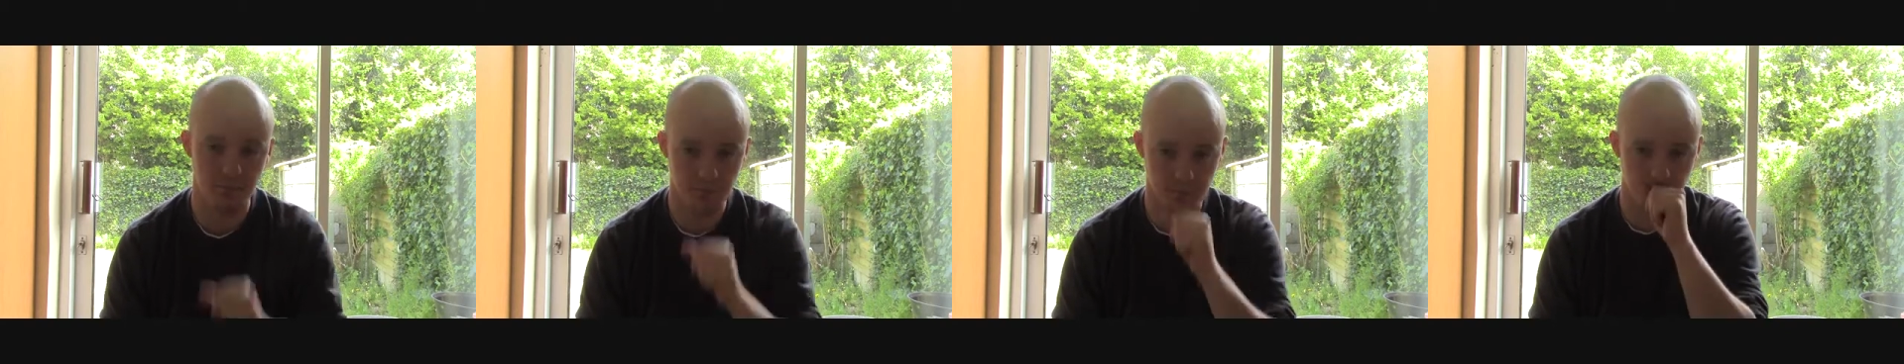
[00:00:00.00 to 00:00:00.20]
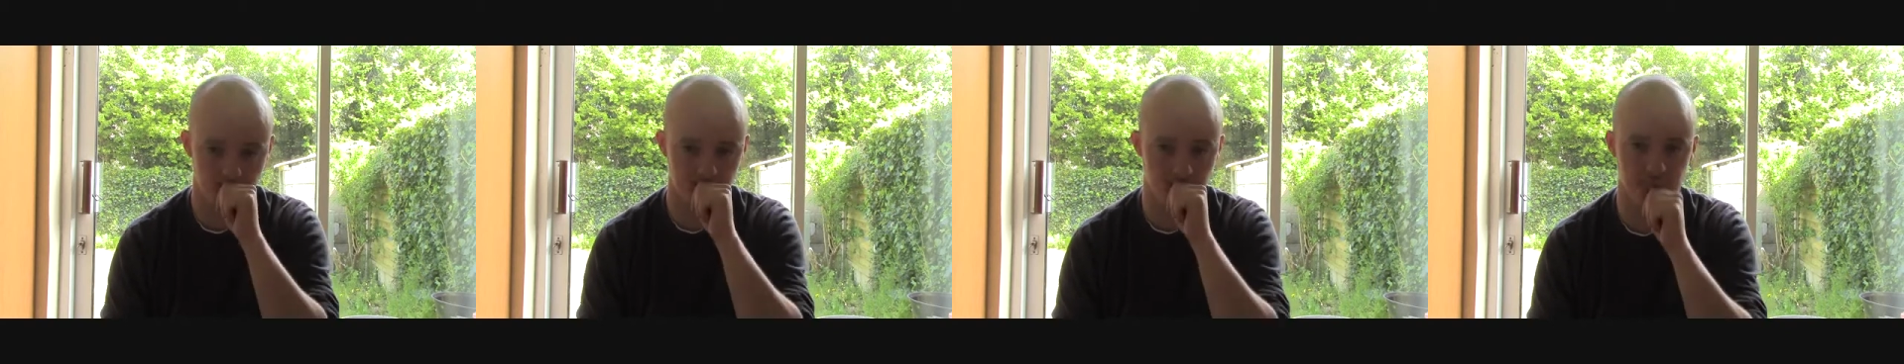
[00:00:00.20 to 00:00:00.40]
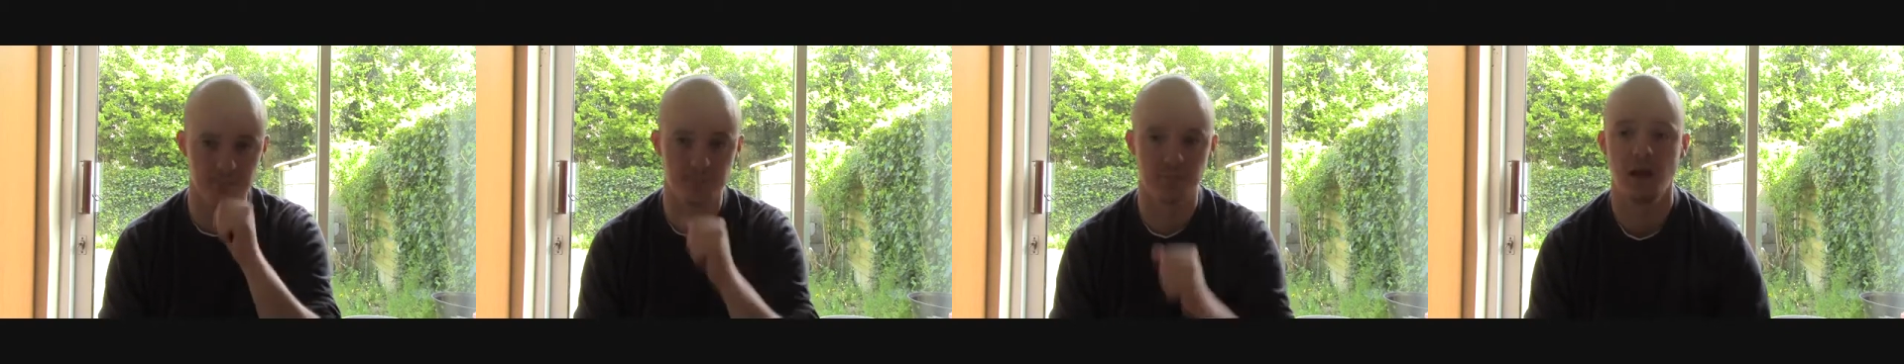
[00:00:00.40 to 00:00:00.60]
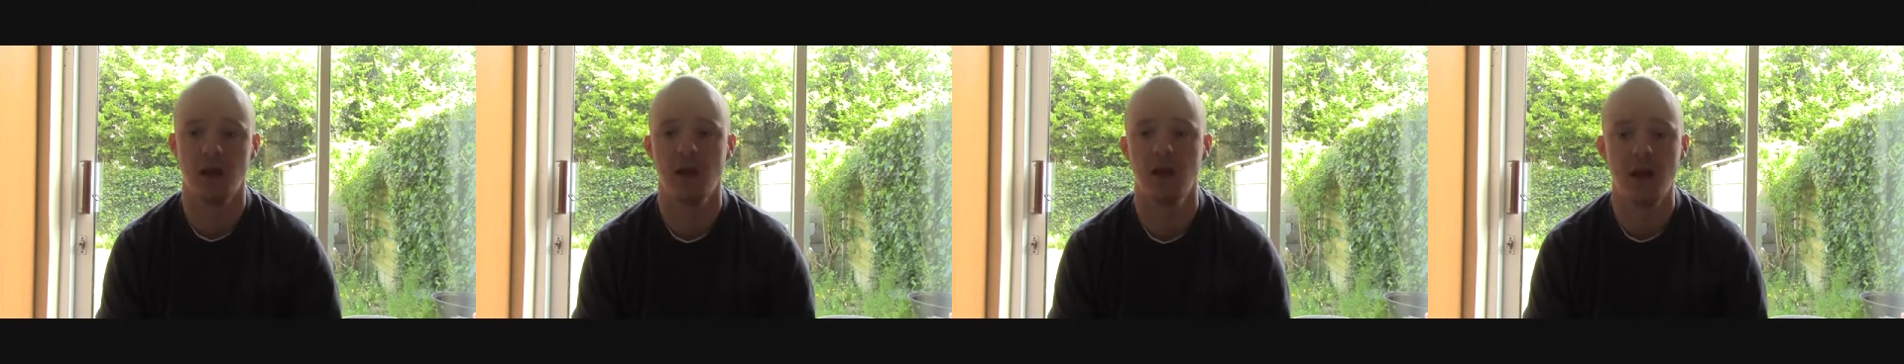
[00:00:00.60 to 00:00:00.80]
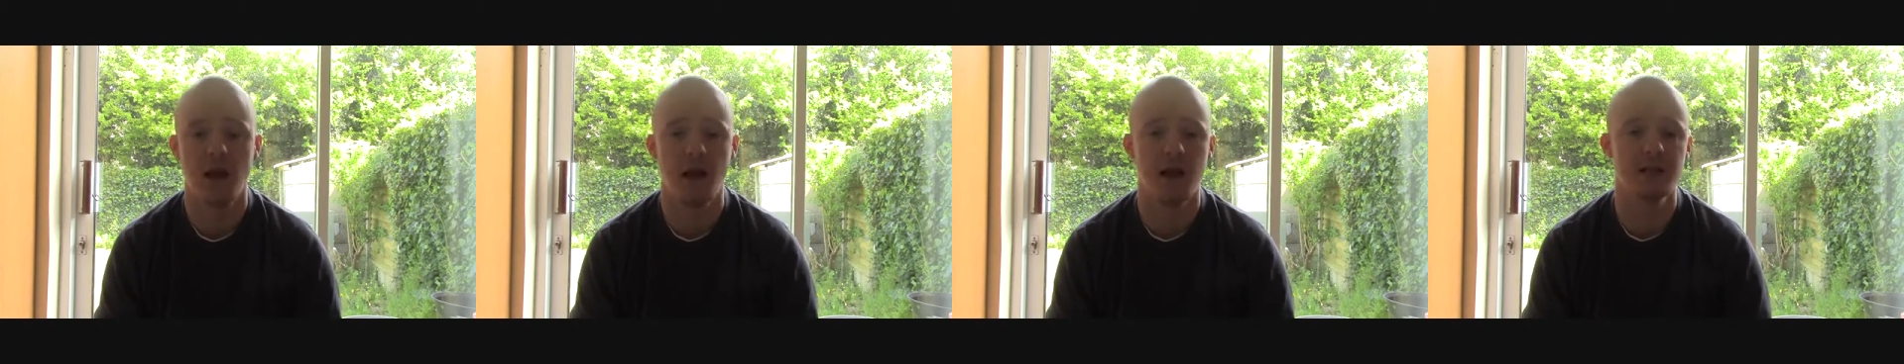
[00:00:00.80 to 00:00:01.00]

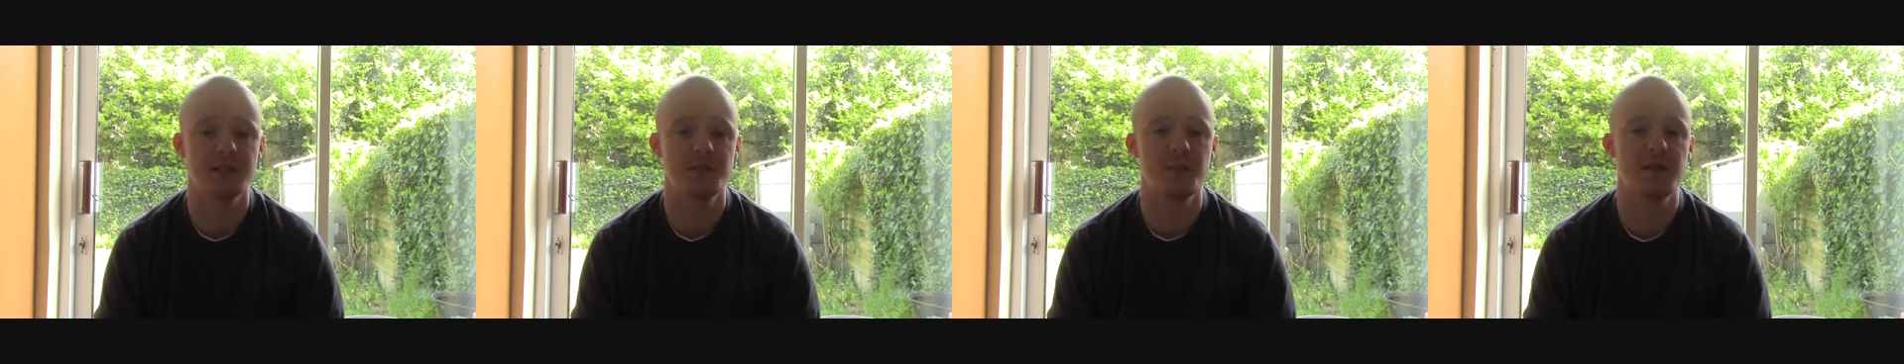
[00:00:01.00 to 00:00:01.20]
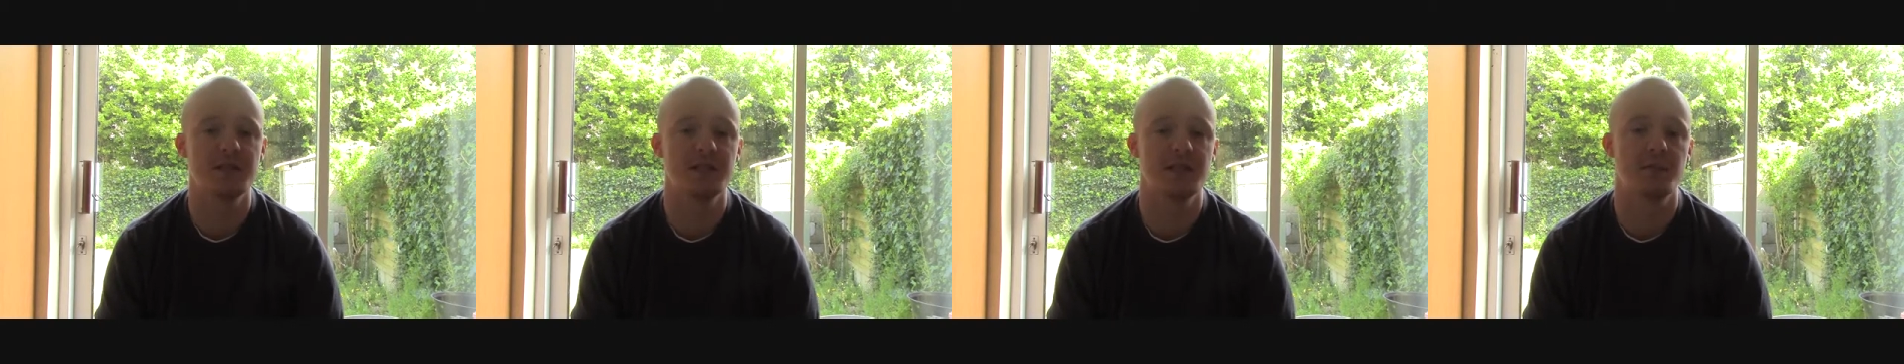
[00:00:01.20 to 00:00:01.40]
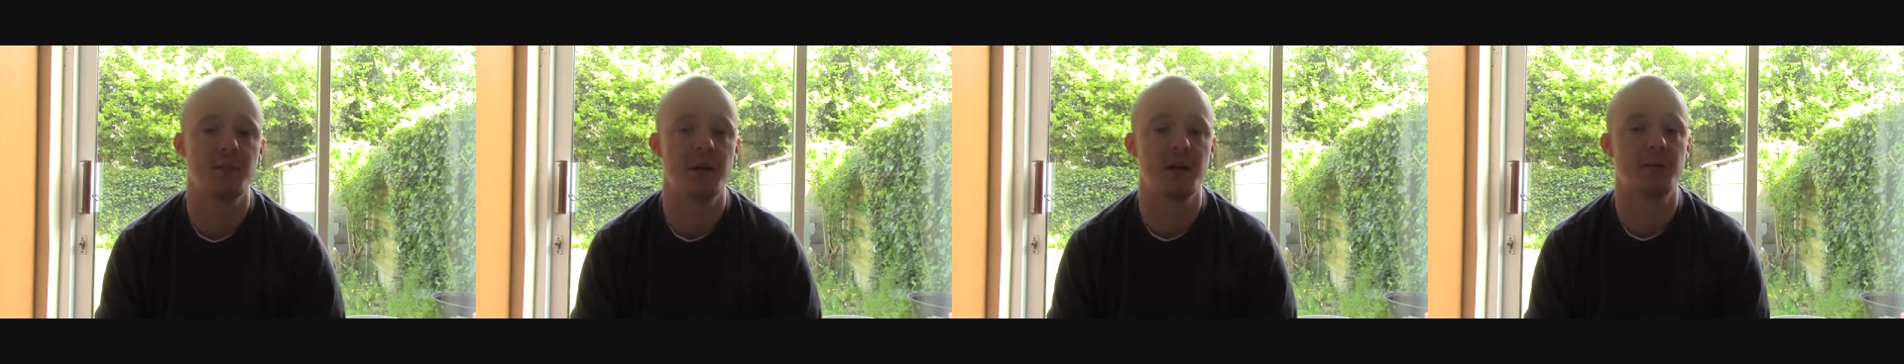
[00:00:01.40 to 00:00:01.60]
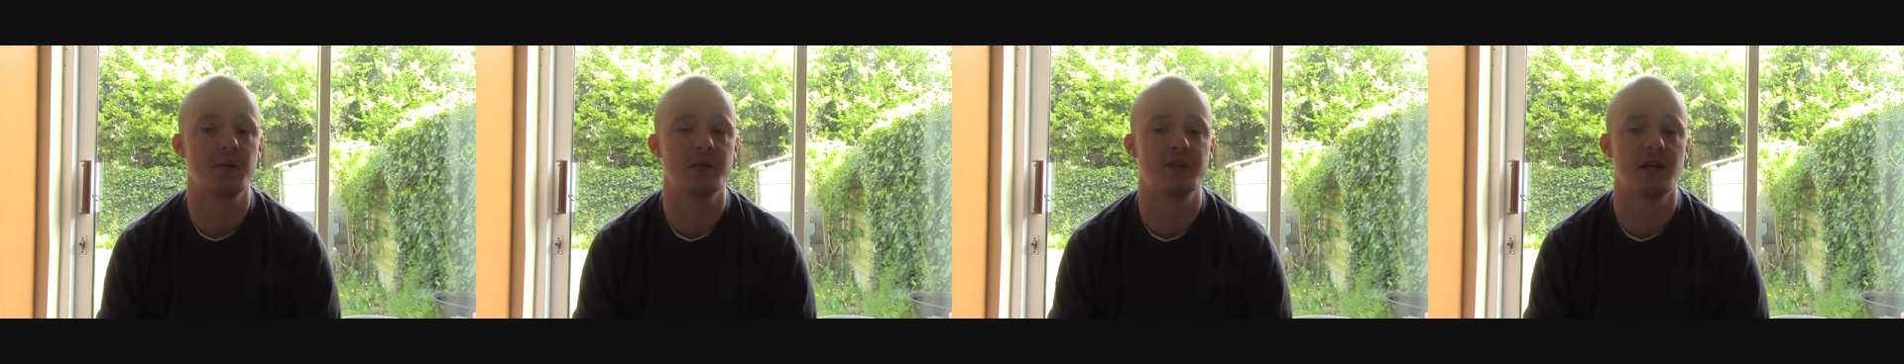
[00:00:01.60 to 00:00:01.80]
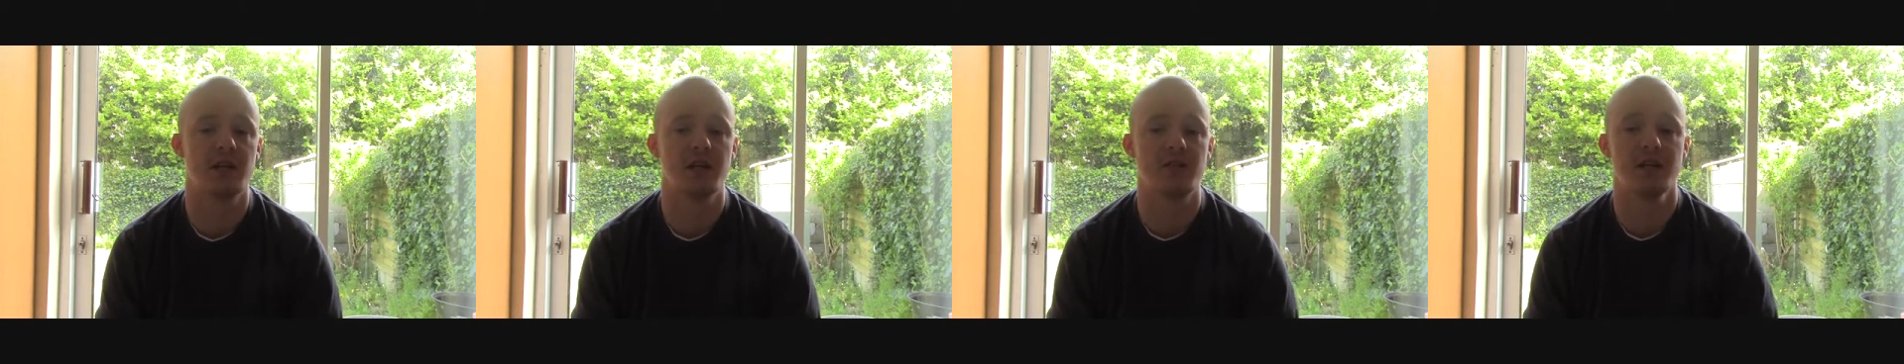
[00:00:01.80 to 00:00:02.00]
LGBT people
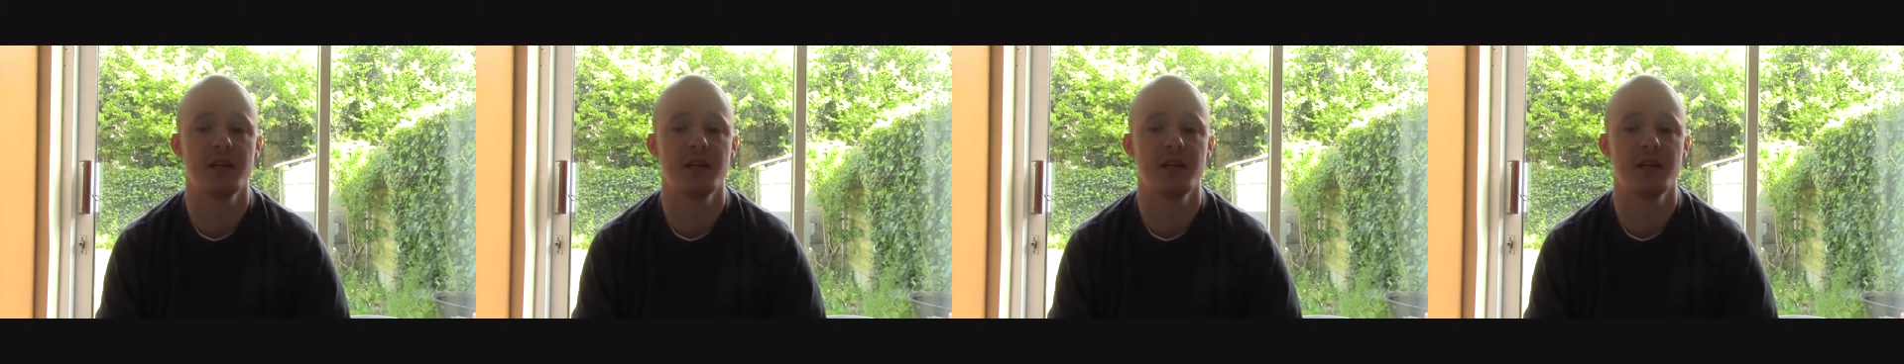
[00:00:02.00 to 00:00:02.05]
should have